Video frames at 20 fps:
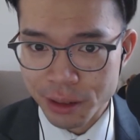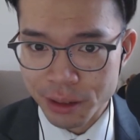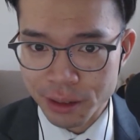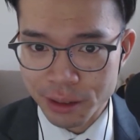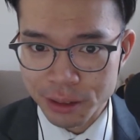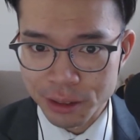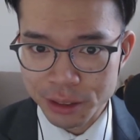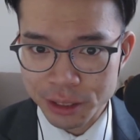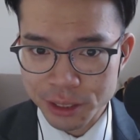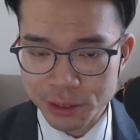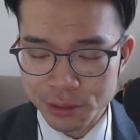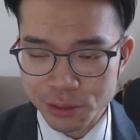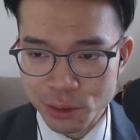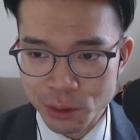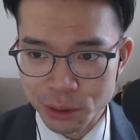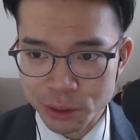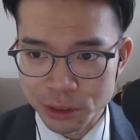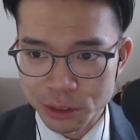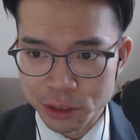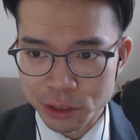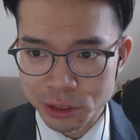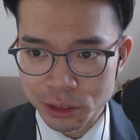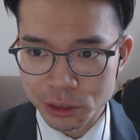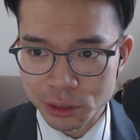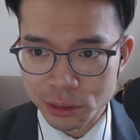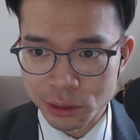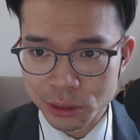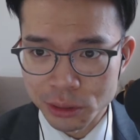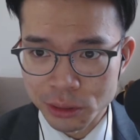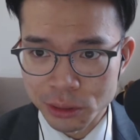Looking forward
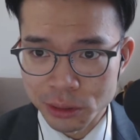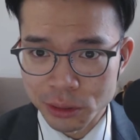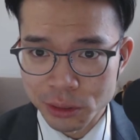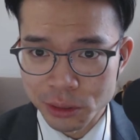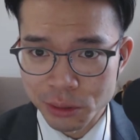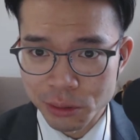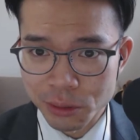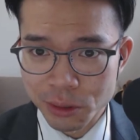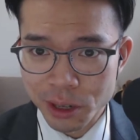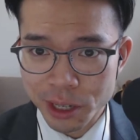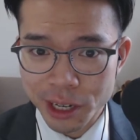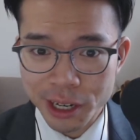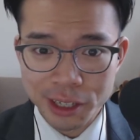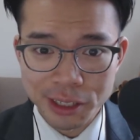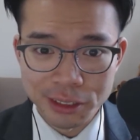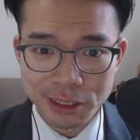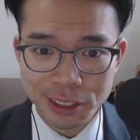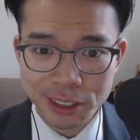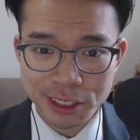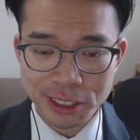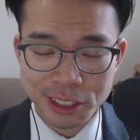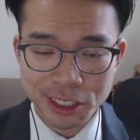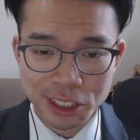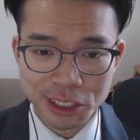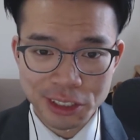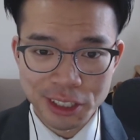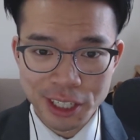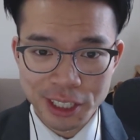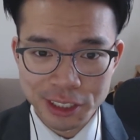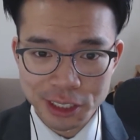to what else this
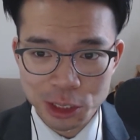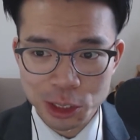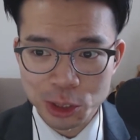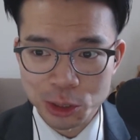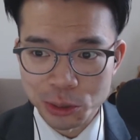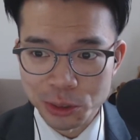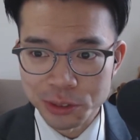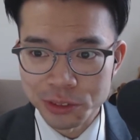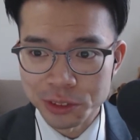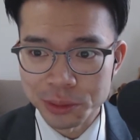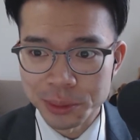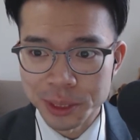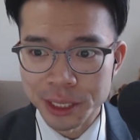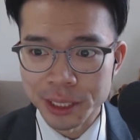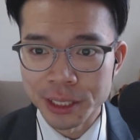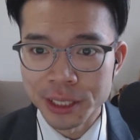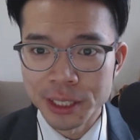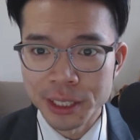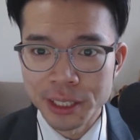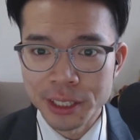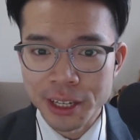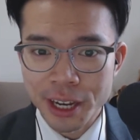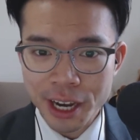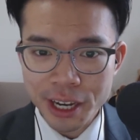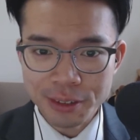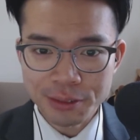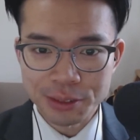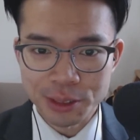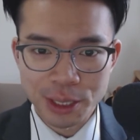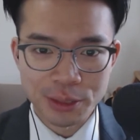year has in store for me
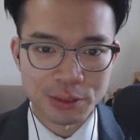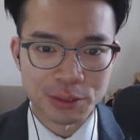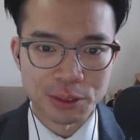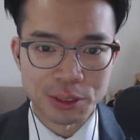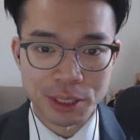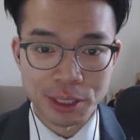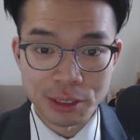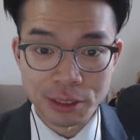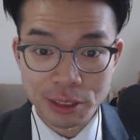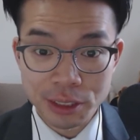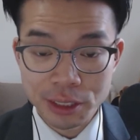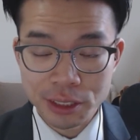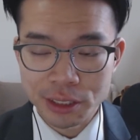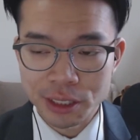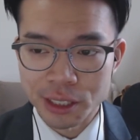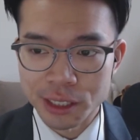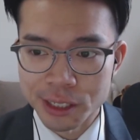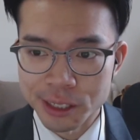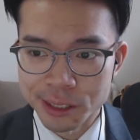and for everyone else.